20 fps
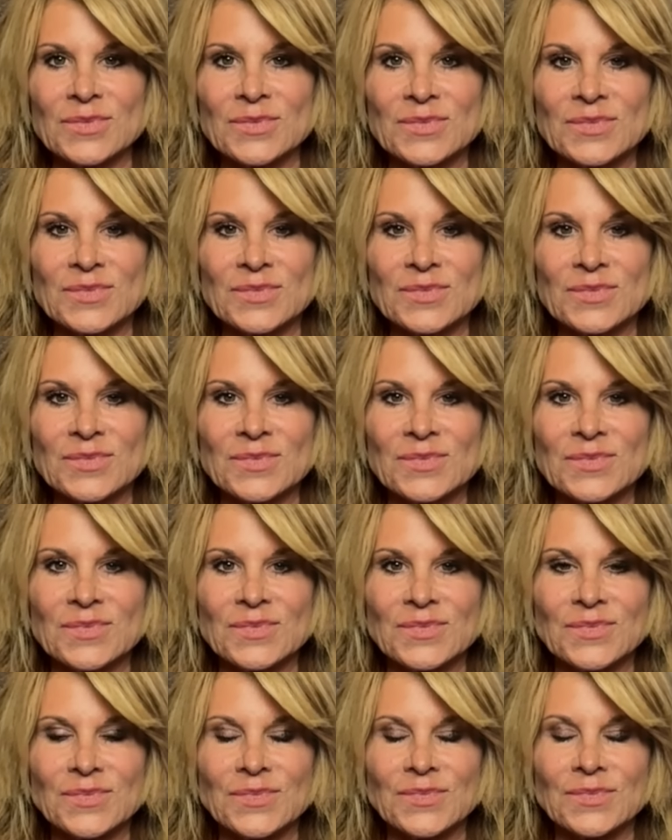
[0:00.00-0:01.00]

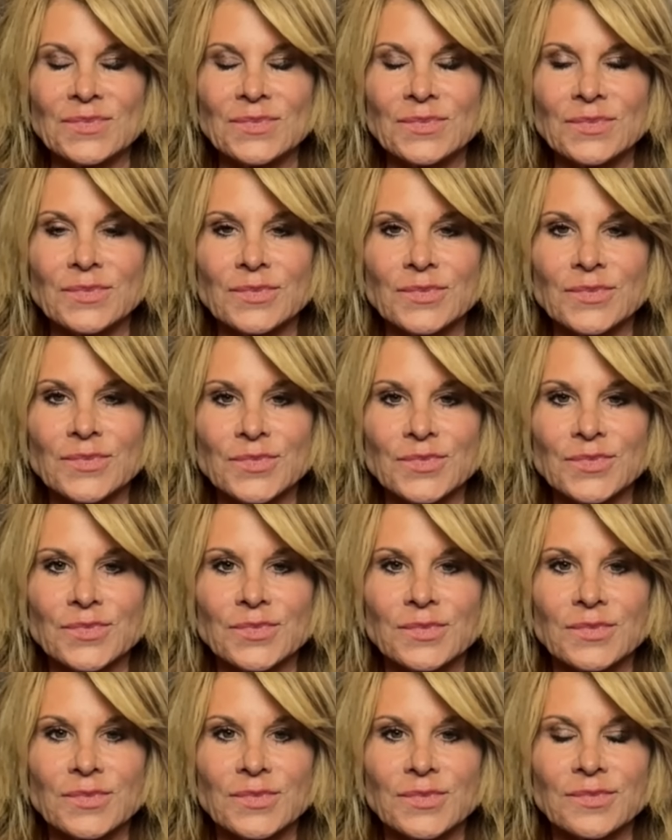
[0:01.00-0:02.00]

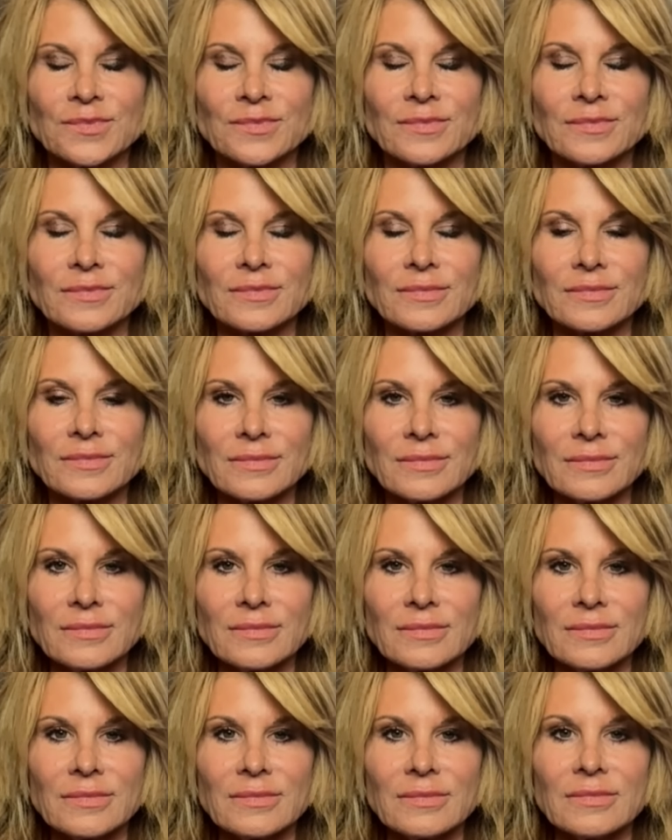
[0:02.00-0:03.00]

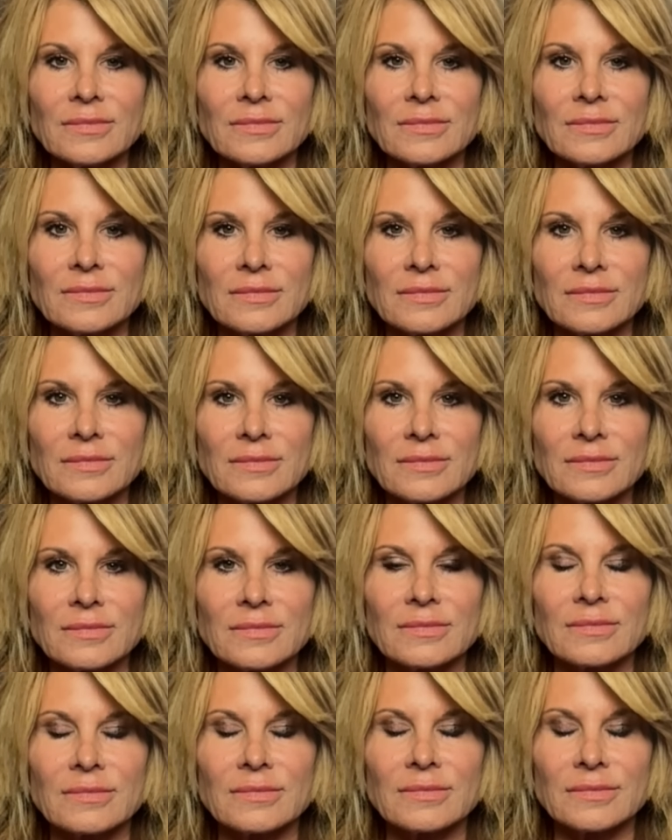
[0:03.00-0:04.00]

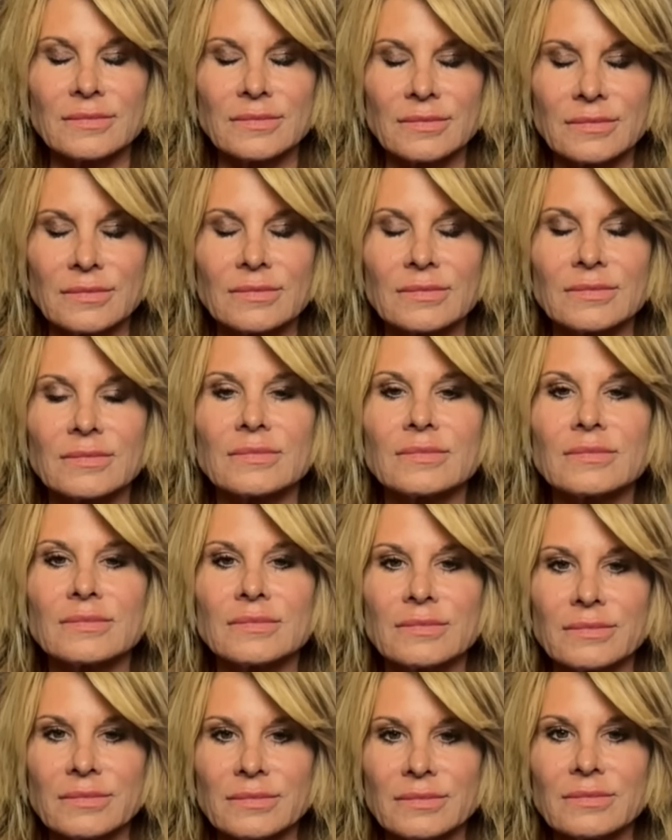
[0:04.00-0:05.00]

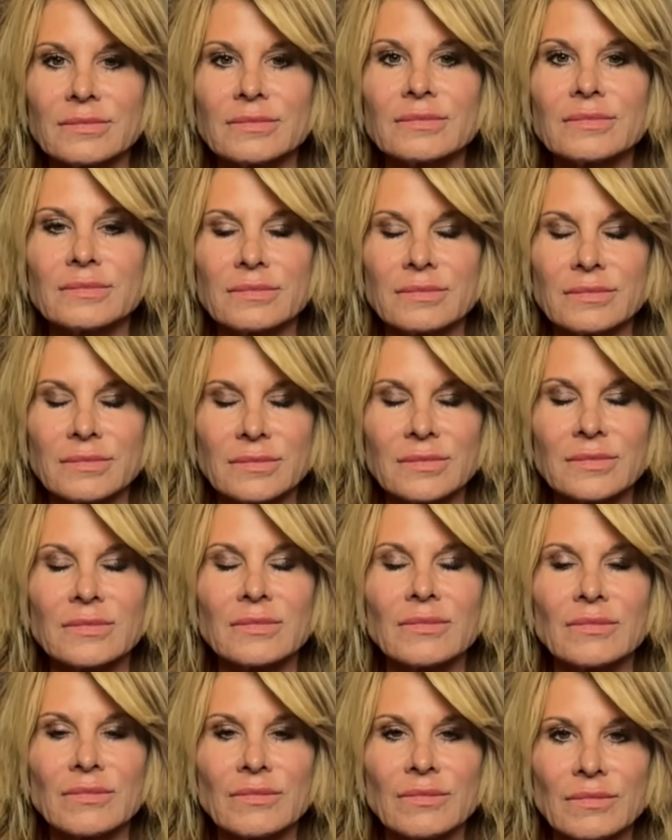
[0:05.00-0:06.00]

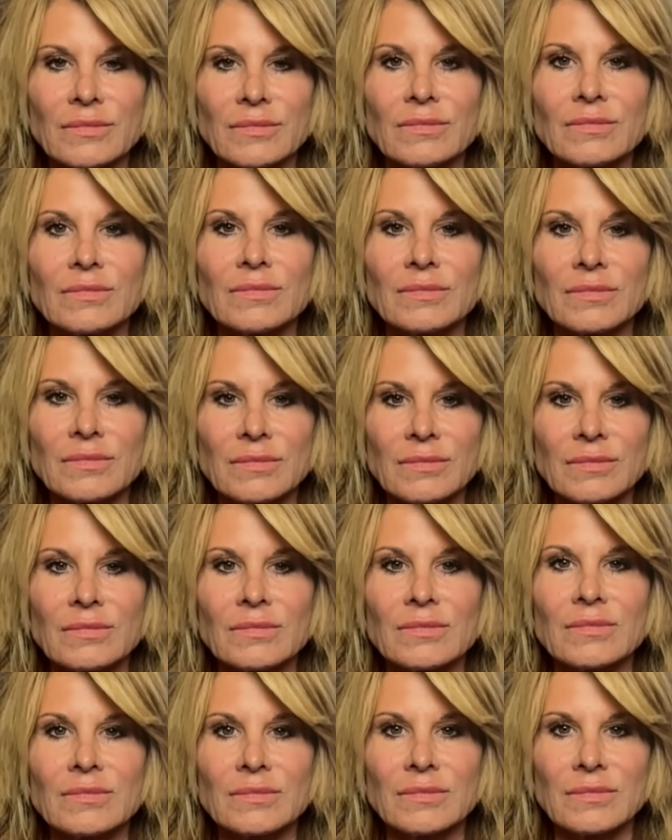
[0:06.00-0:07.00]

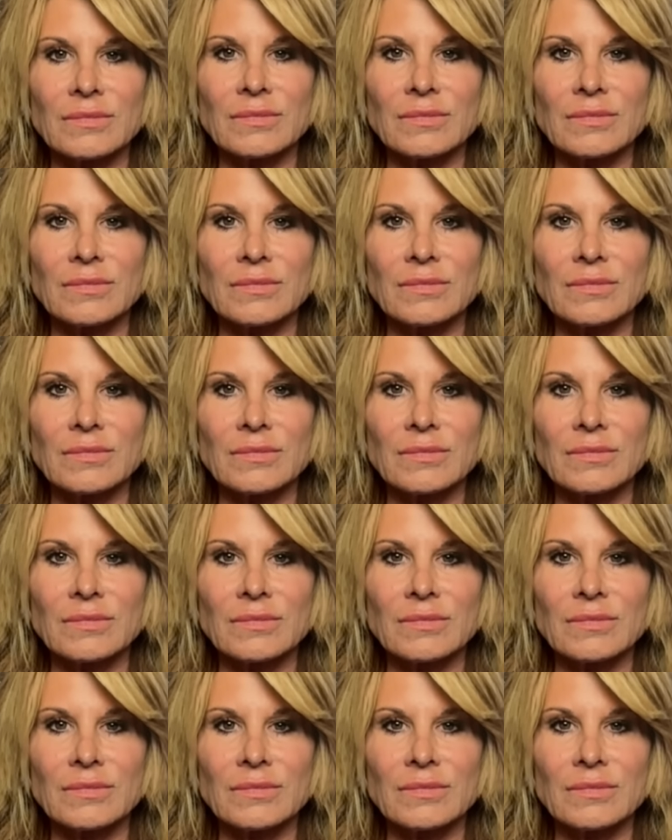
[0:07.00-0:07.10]
The person shown says nothing.